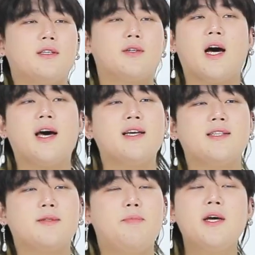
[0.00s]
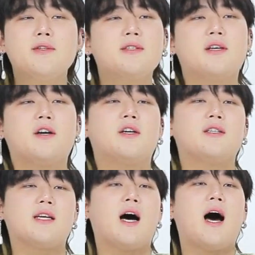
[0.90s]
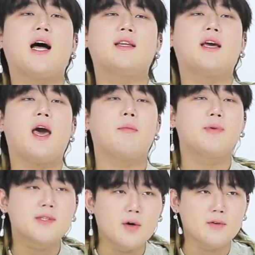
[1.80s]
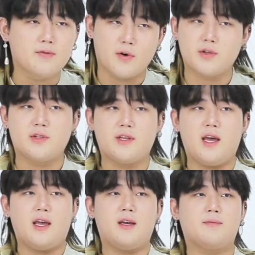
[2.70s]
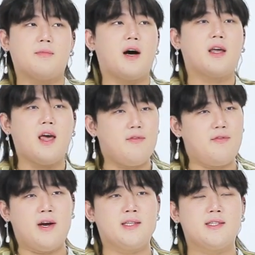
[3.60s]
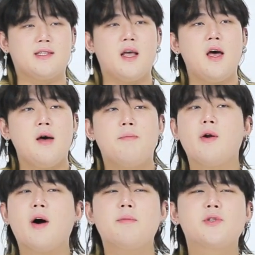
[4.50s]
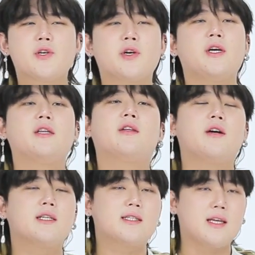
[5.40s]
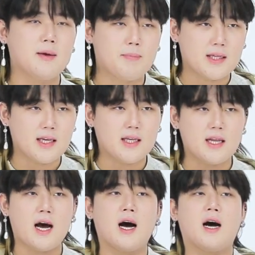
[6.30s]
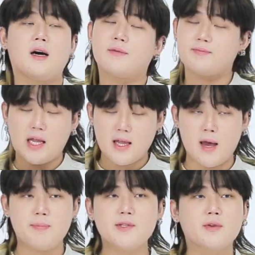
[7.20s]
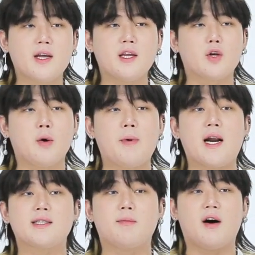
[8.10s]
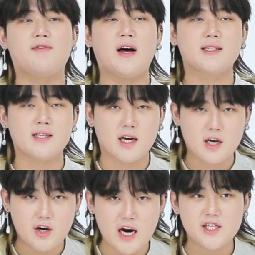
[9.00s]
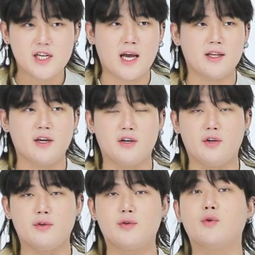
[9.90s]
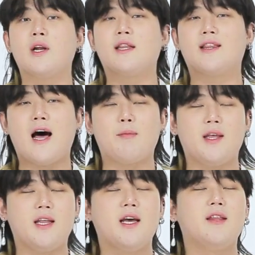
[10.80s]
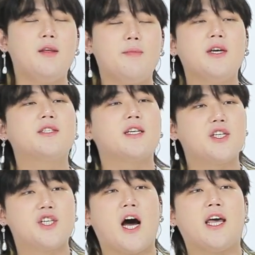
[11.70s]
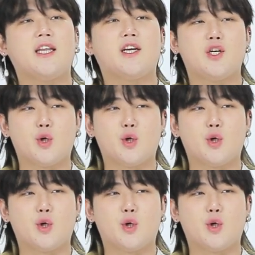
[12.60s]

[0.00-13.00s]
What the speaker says: So guys, medyo serious ang ating episode for today, mga K-friends. Pero I'm sure interesting pa din ang episode na ito para sa mga fans ng Crash Landing on You tulad namin ni Miss Shine Co.